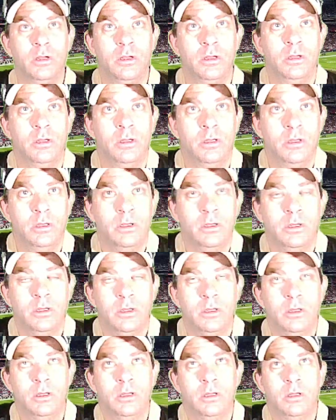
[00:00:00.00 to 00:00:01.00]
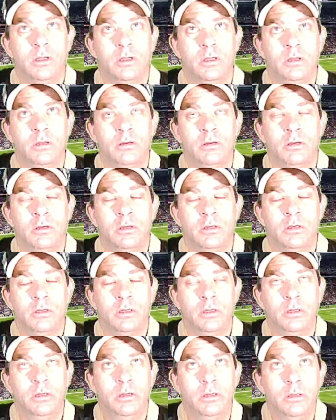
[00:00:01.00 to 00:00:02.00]

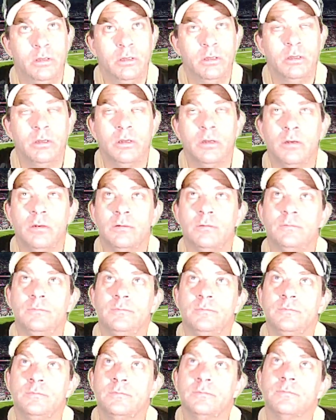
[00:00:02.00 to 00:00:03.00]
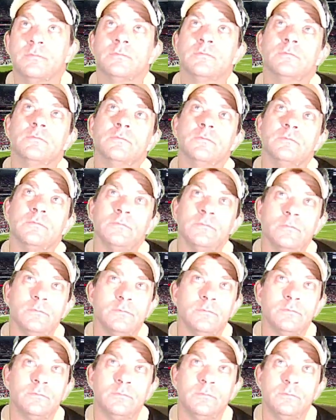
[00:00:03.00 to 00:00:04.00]

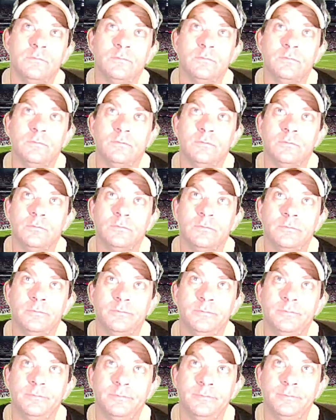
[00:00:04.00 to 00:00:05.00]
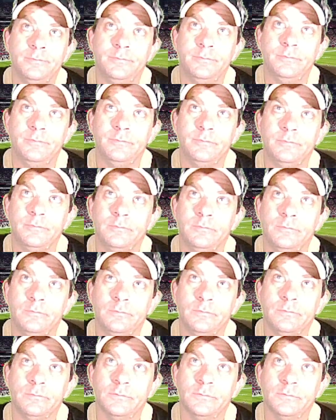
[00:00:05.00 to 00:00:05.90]
Nobody speaks.